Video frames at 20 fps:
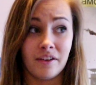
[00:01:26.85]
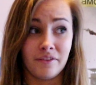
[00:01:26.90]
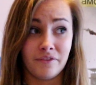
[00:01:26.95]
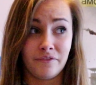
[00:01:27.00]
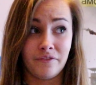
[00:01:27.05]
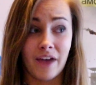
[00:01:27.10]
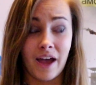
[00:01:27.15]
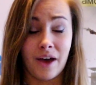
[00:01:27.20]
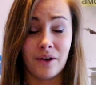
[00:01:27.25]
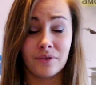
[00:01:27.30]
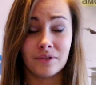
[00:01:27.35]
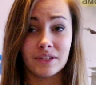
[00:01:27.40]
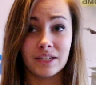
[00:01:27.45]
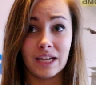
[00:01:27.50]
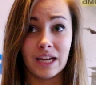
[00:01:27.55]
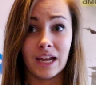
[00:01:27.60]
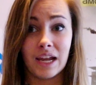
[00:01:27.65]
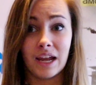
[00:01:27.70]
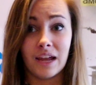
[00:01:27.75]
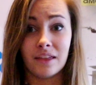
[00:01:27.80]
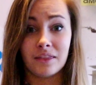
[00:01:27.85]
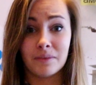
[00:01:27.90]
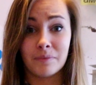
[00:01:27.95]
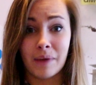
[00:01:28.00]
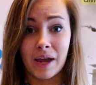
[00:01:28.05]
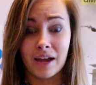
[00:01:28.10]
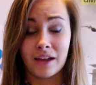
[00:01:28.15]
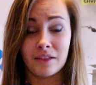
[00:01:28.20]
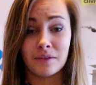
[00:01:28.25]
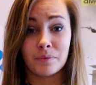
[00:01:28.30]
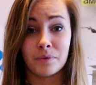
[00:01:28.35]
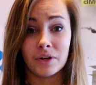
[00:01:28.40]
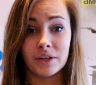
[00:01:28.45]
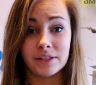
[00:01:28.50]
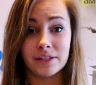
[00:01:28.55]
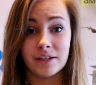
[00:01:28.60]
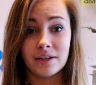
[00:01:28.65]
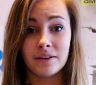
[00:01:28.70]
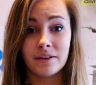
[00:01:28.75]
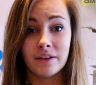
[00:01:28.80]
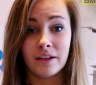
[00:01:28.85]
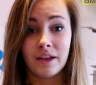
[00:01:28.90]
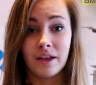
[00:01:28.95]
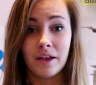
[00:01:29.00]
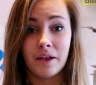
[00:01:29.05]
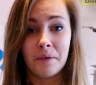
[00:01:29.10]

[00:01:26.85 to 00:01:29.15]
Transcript: found at the back of the prison.